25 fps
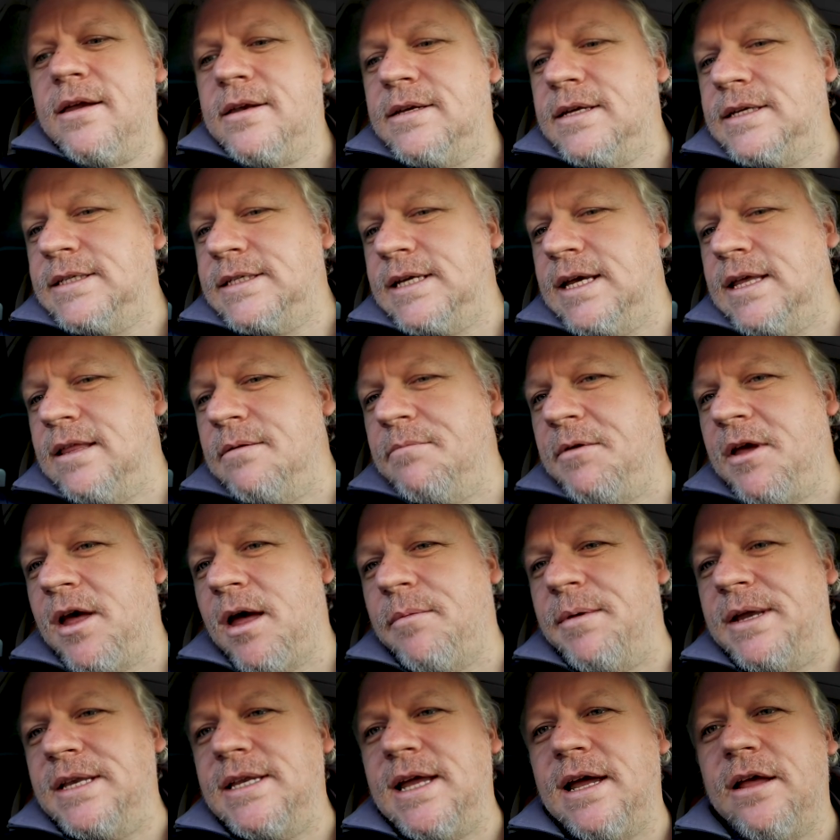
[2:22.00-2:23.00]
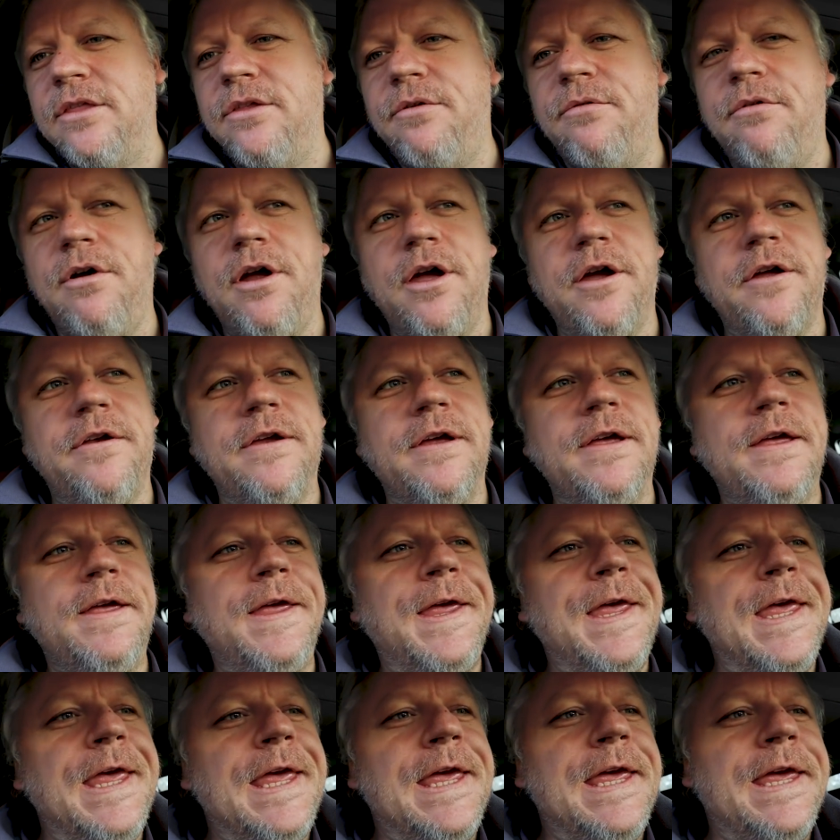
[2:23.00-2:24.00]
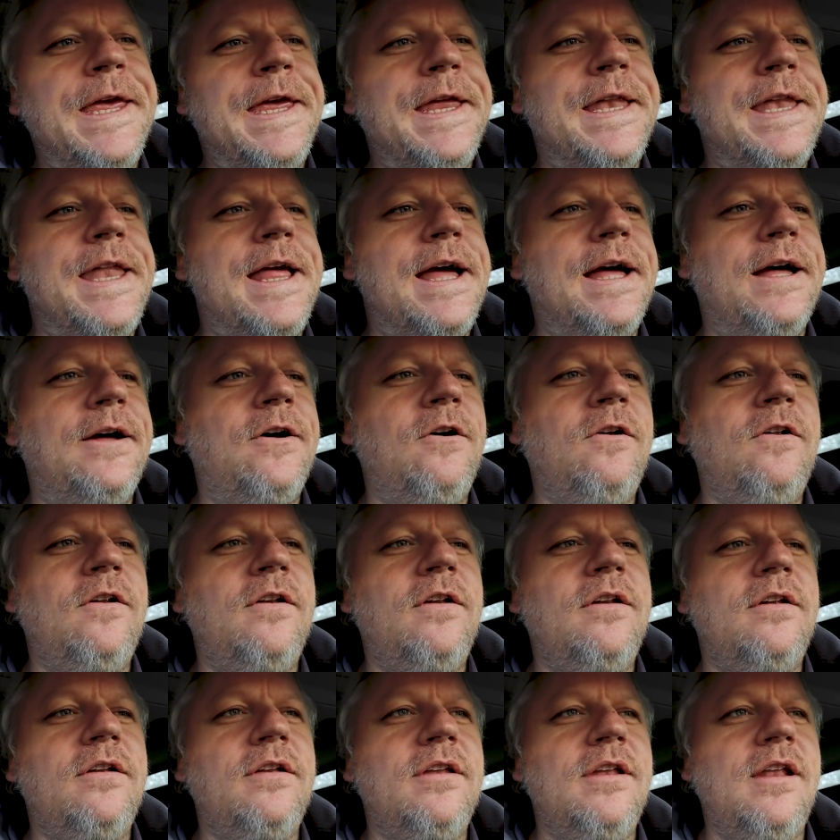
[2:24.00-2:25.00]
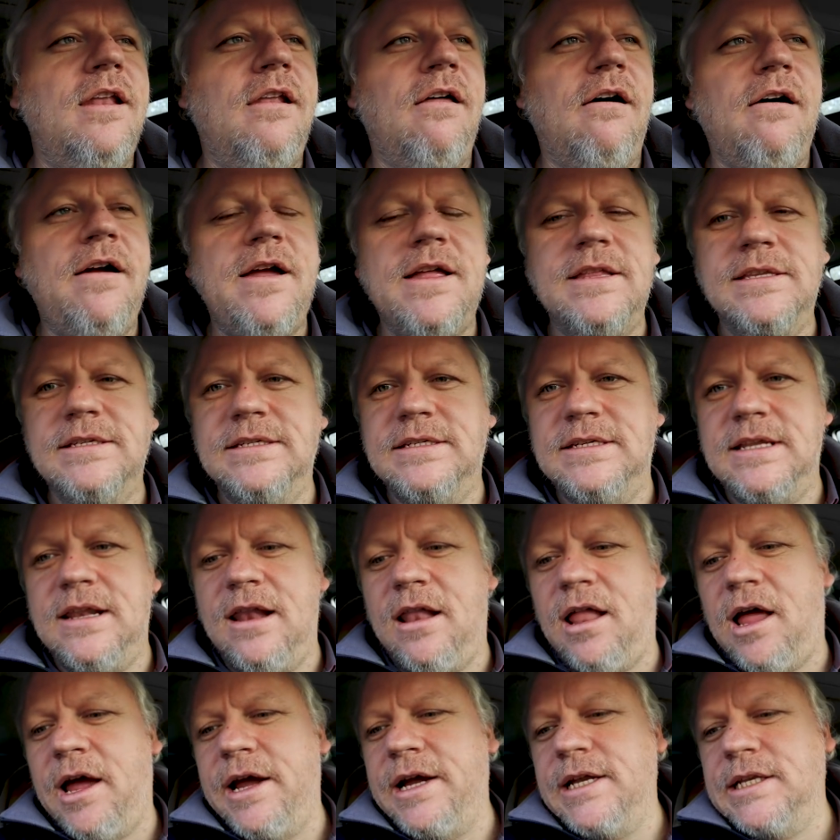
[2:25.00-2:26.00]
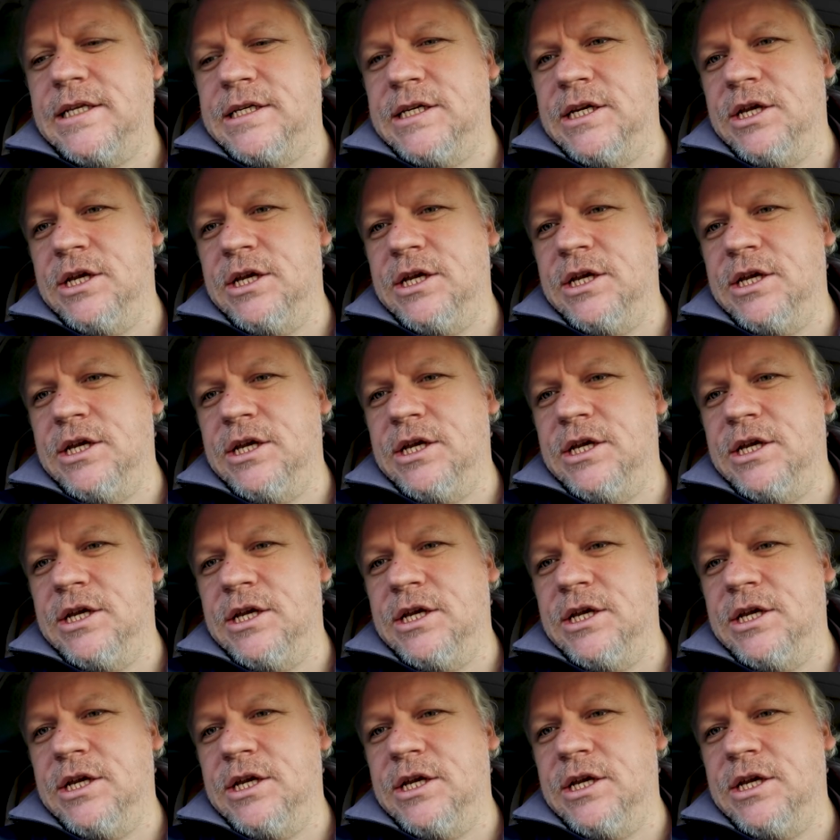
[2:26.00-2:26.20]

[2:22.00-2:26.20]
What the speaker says: to see them coming down the road. Now, lions like